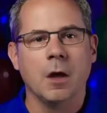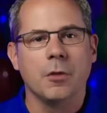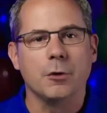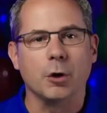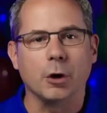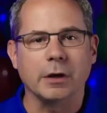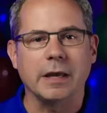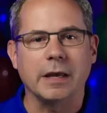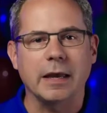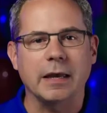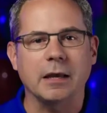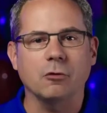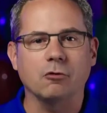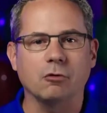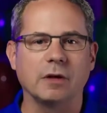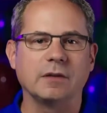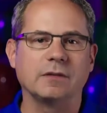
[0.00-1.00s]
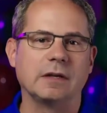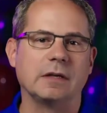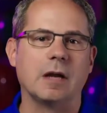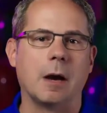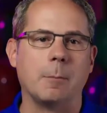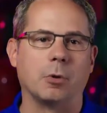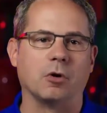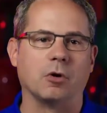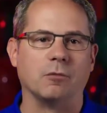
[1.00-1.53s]
There are an increasing
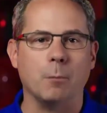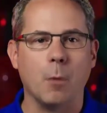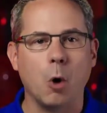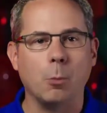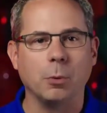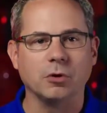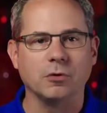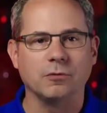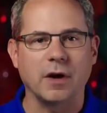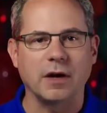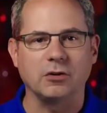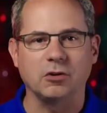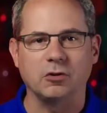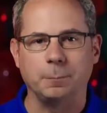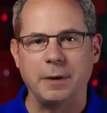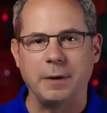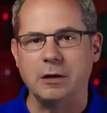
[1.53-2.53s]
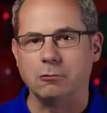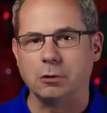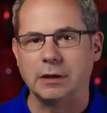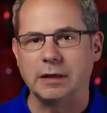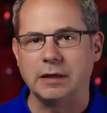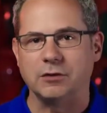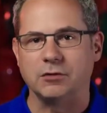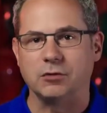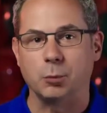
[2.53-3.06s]
number of mobile devices being
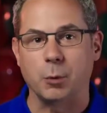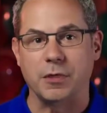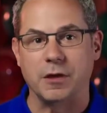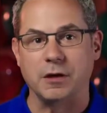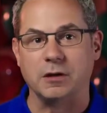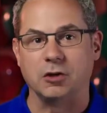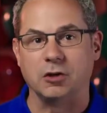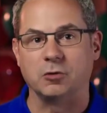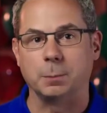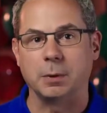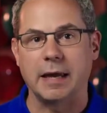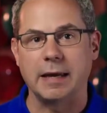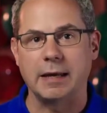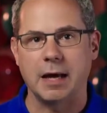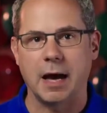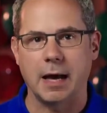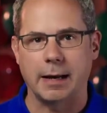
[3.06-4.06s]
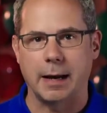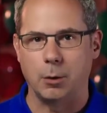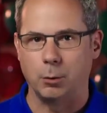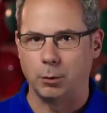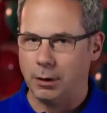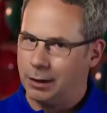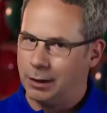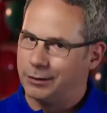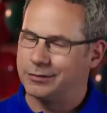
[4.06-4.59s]
released with a display cutout,
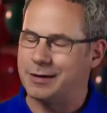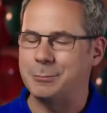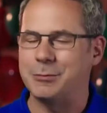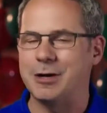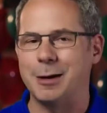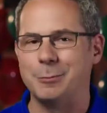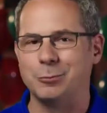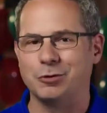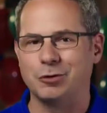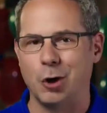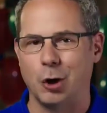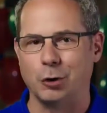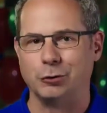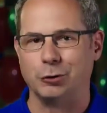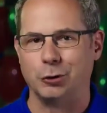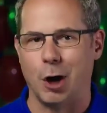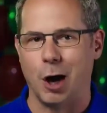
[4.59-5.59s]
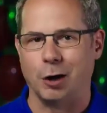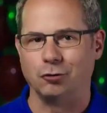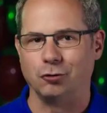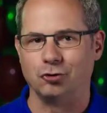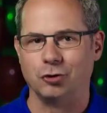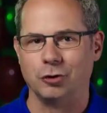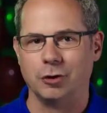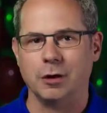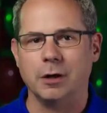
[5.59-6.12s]
sometimes called a
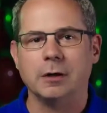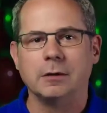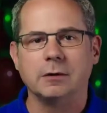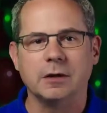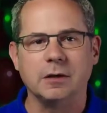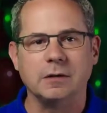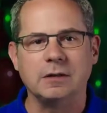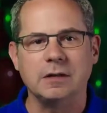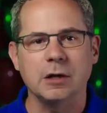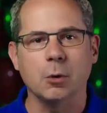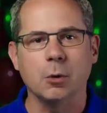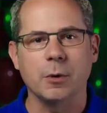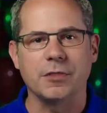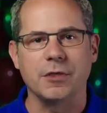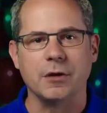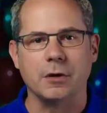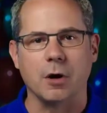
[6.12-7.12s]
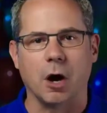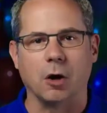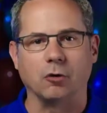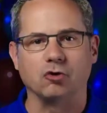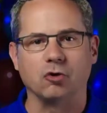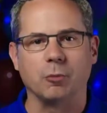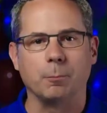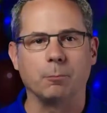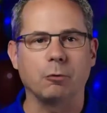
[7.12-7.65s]
notch. To deal with the
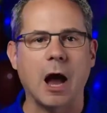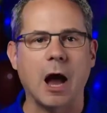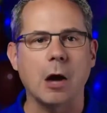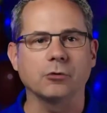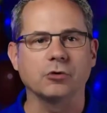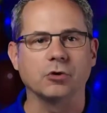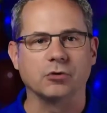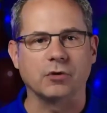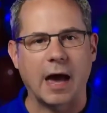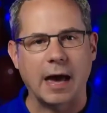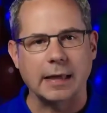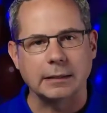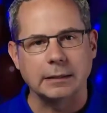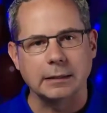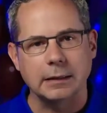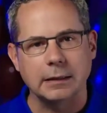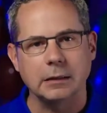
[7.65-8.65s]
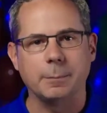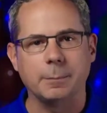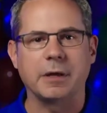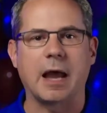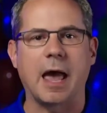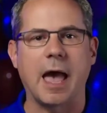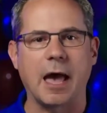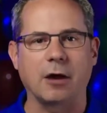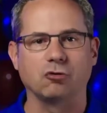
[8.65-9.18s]
notch, browsers add a little bit
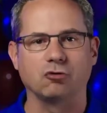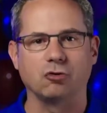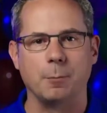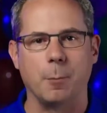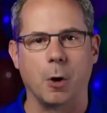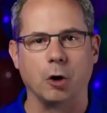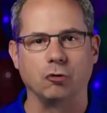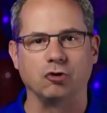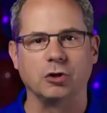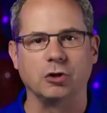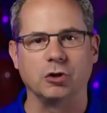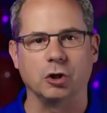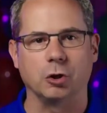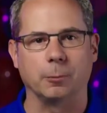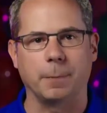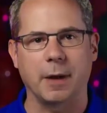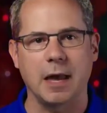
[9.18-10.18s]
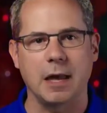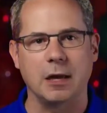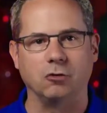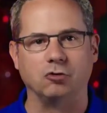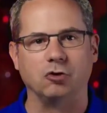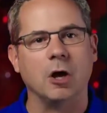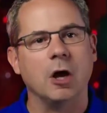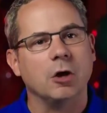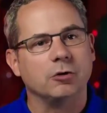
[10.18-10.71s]
of extra margin to your
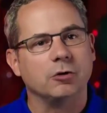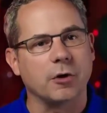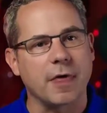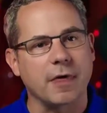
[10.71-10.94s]
page so